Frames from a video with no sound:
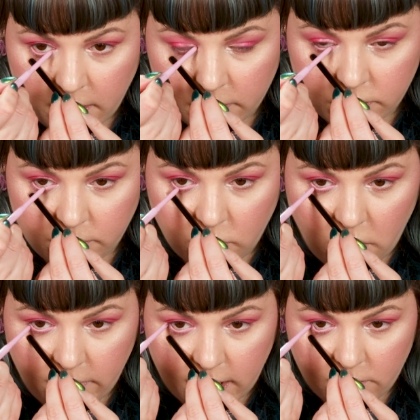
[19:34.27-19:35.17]
So I'm
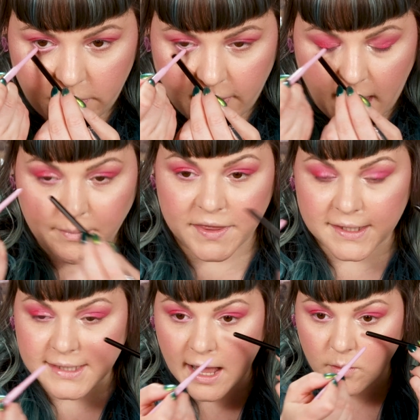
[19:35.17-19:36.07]
going in with
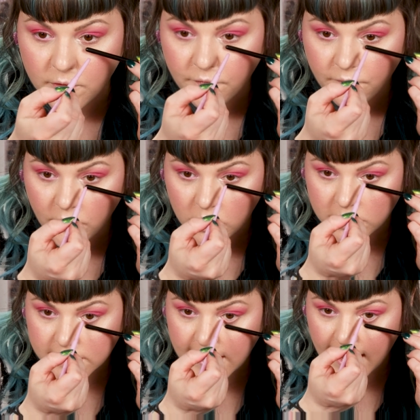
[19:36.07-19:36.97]
Amethyst Hour
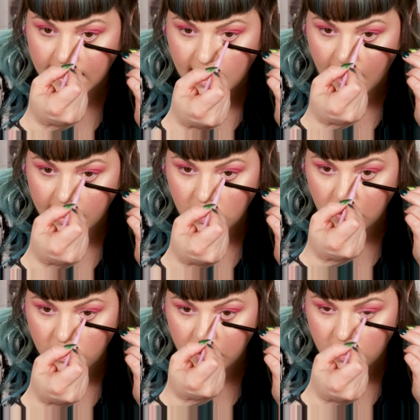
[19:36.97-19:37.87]
first, and I
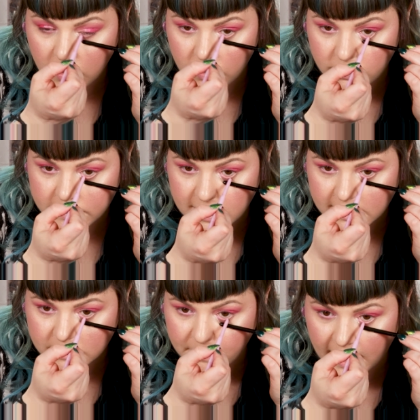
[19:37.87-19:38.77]
could use
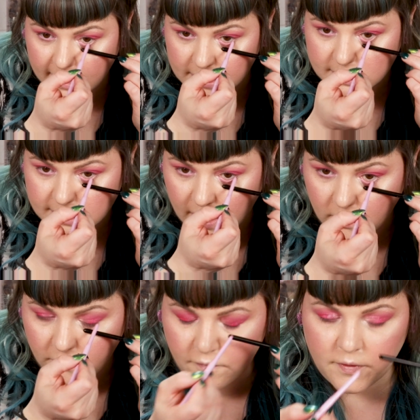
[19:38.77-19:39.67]
this by
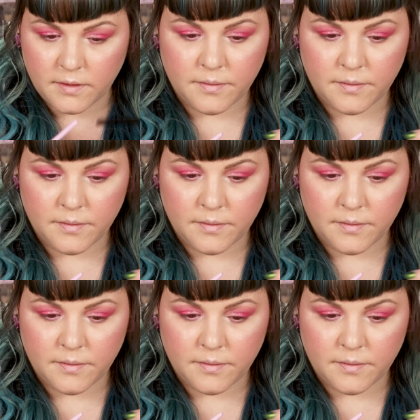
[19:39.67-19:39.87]
itself.